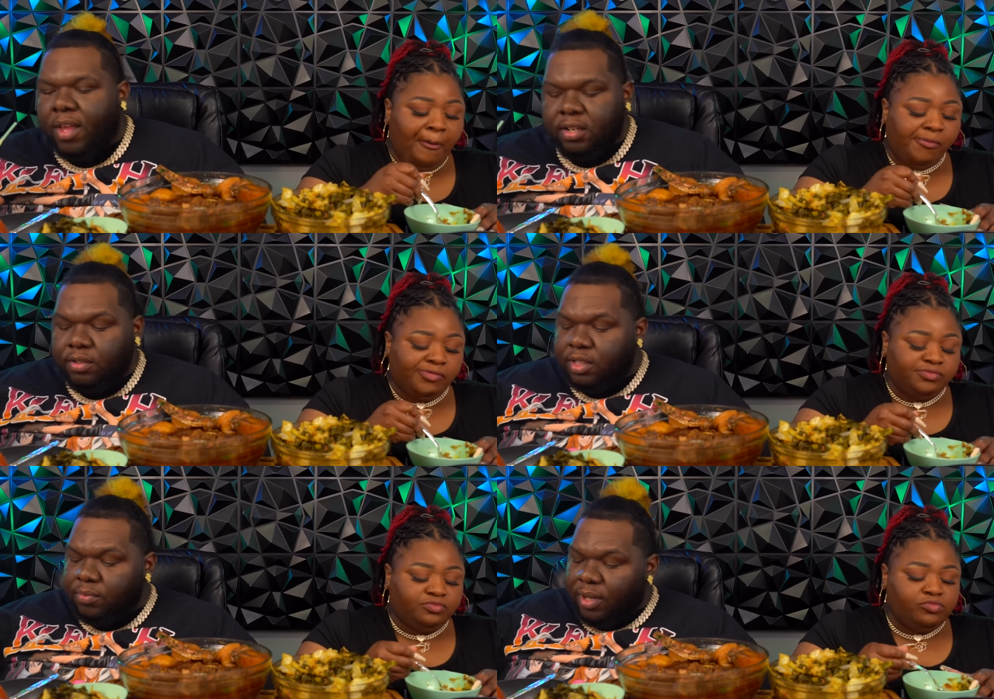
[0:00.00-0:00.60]
Speaker 1: You
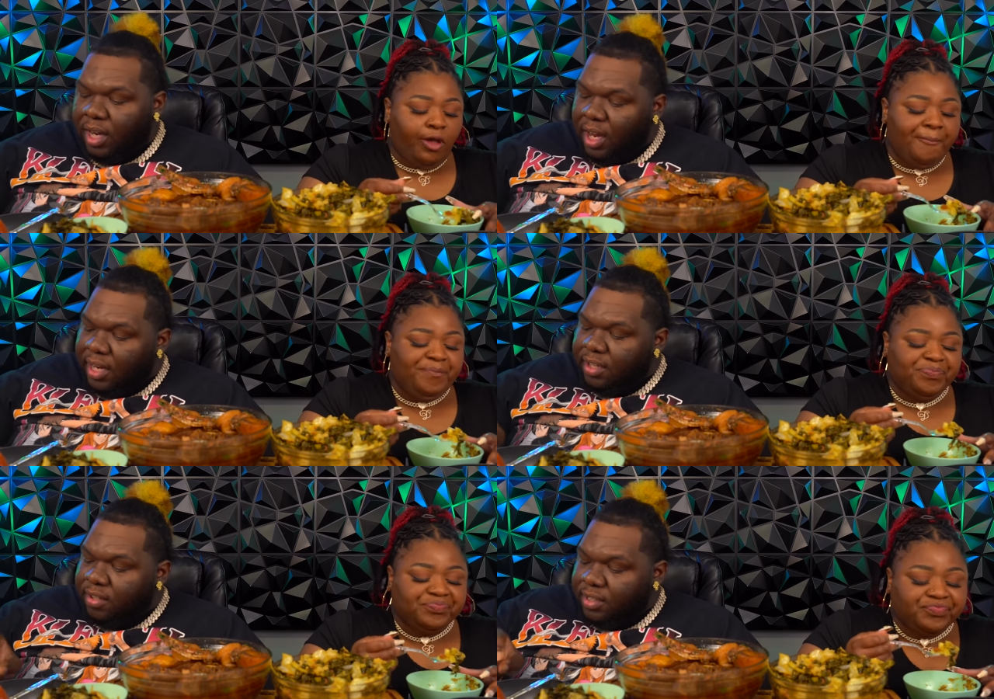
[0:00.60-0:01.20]
just want to
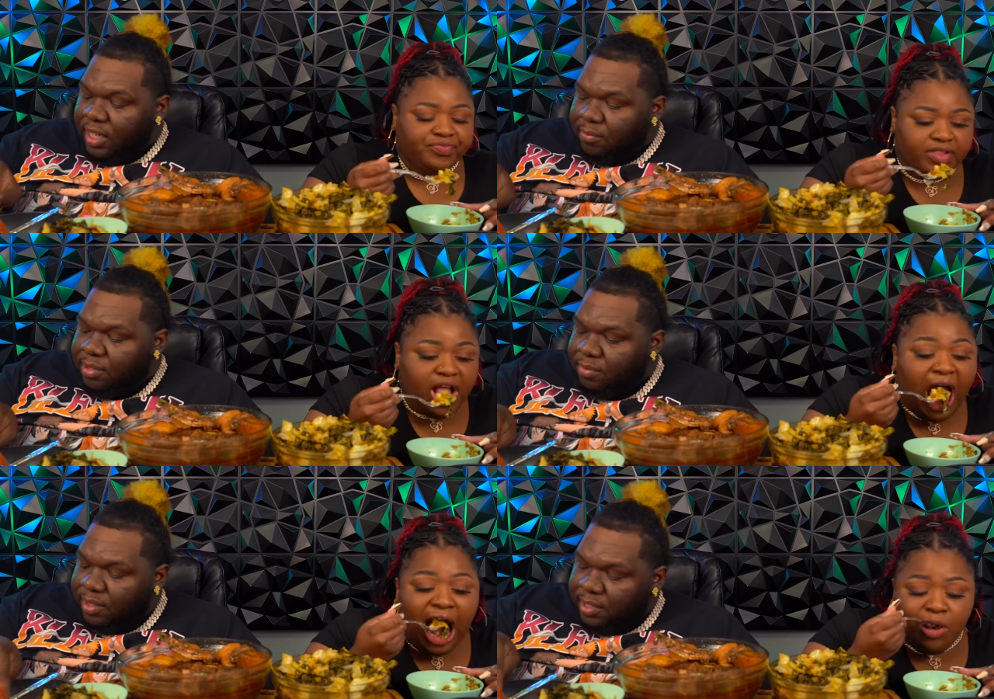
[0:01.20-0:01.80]
argue. That's what
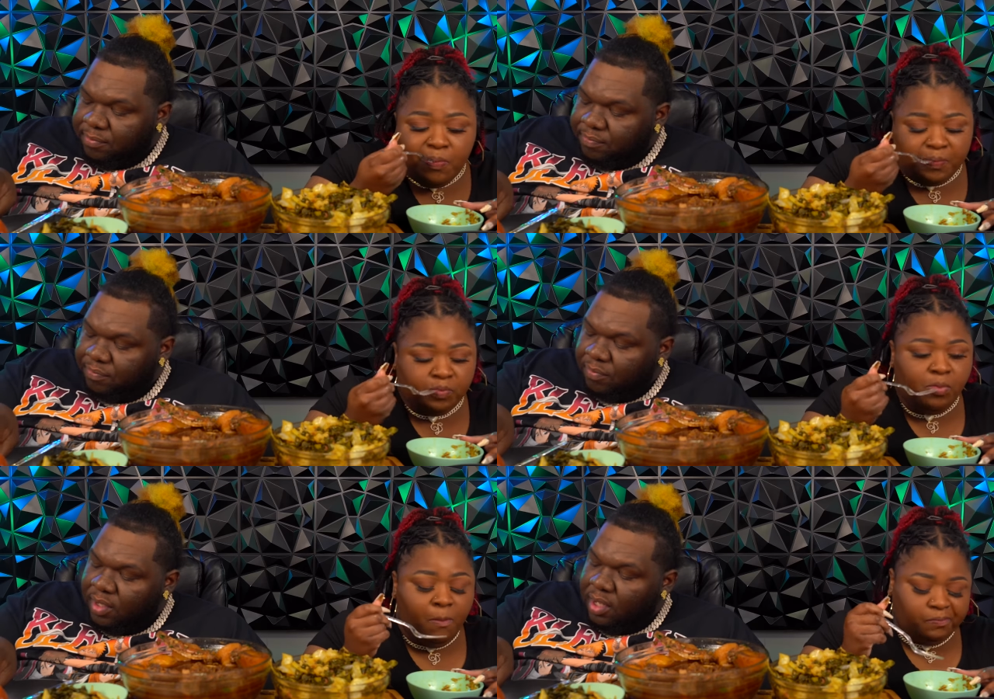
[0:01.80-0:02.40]
you want to do.
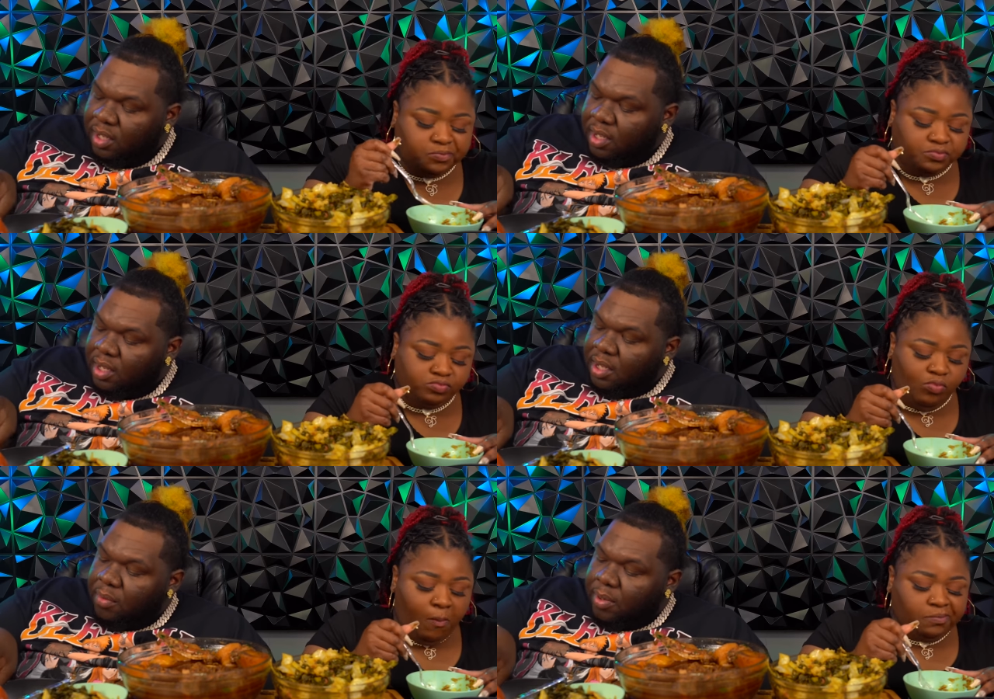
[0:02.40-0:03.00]
Mm -hmm.
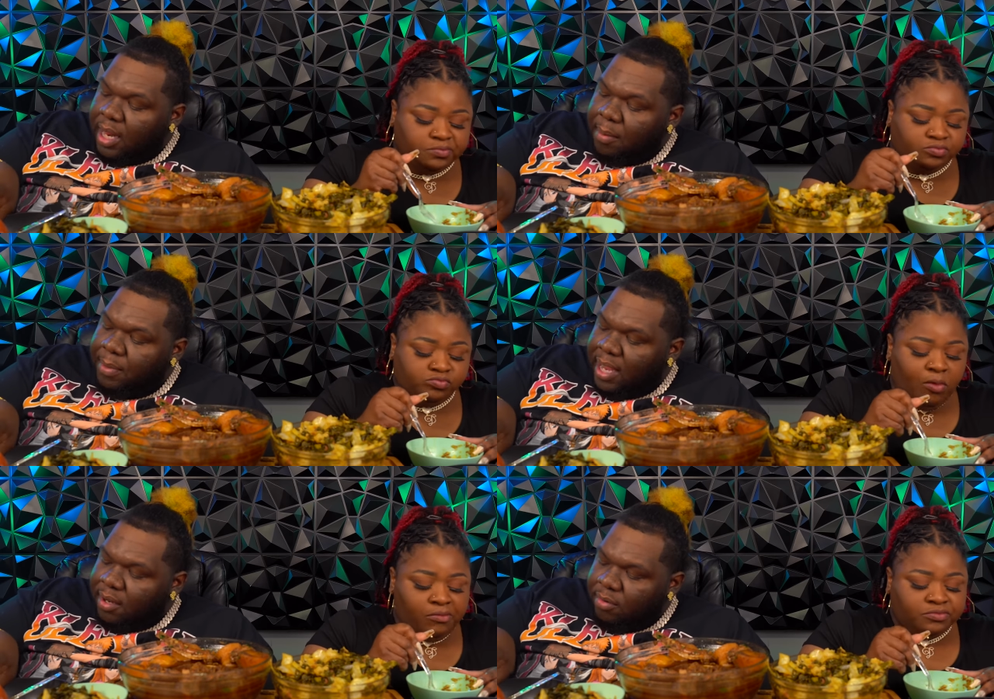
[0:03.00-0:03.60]
Well, I'm
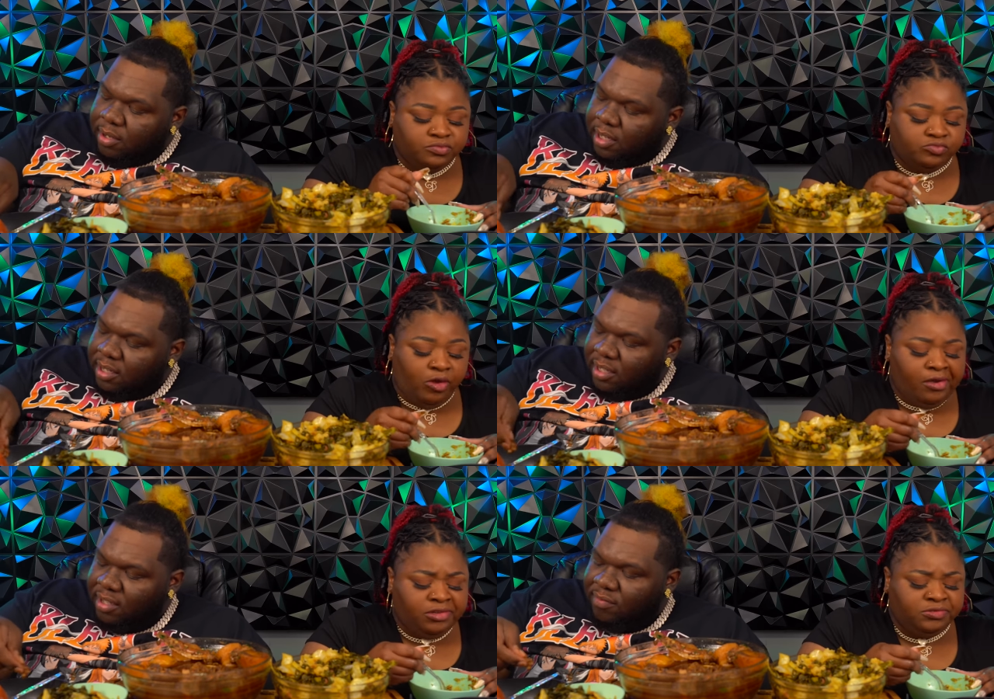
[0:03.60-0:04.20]
not doing
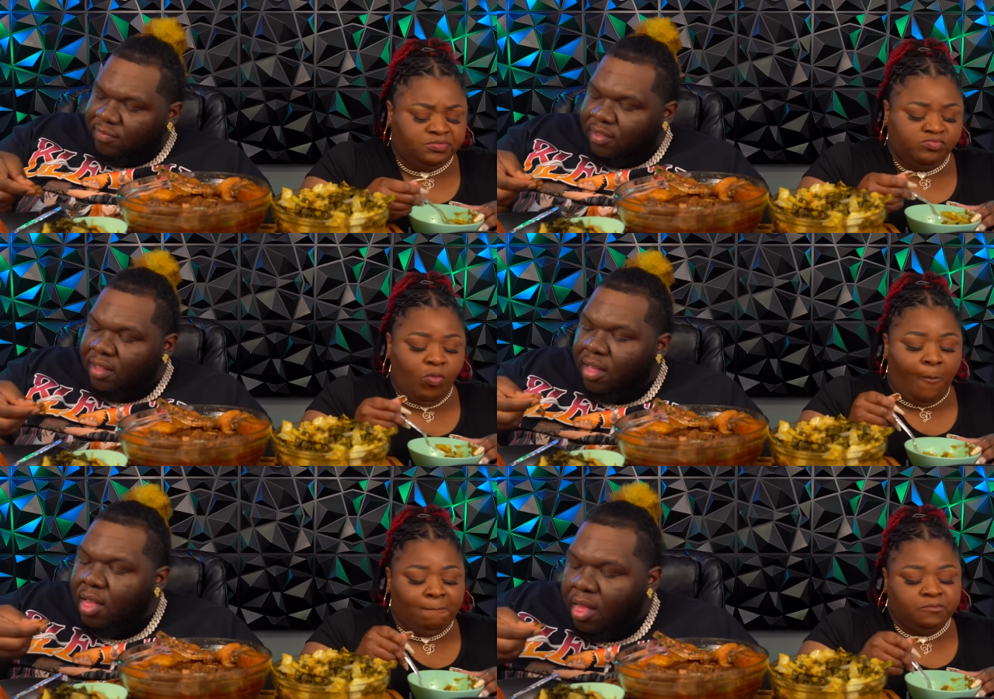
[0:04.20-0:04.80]
it.